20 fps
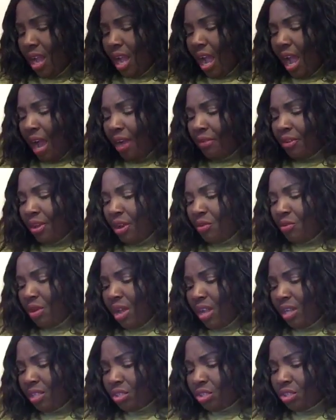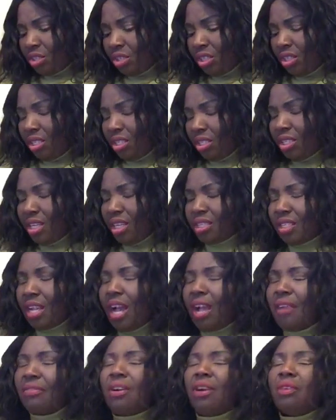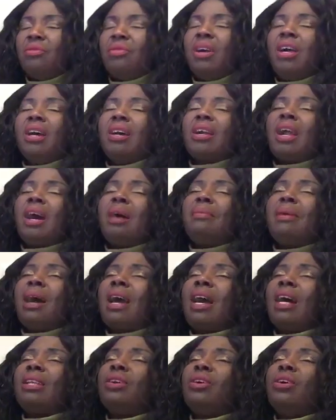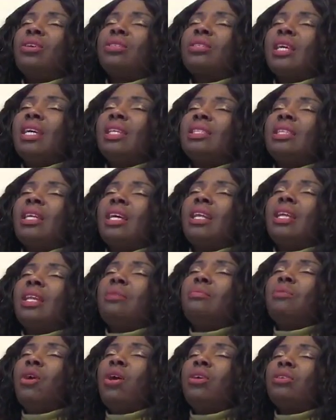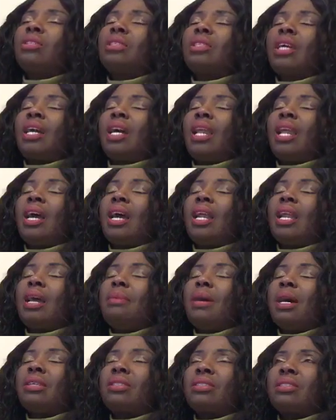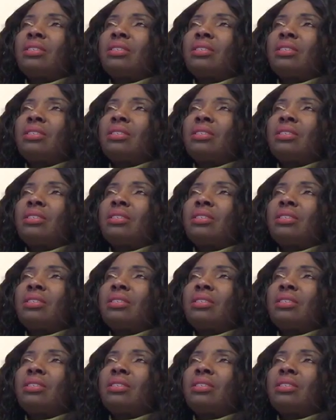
Have your way, Jesus. Have your way. Rabagados and the bossy kalagadaba.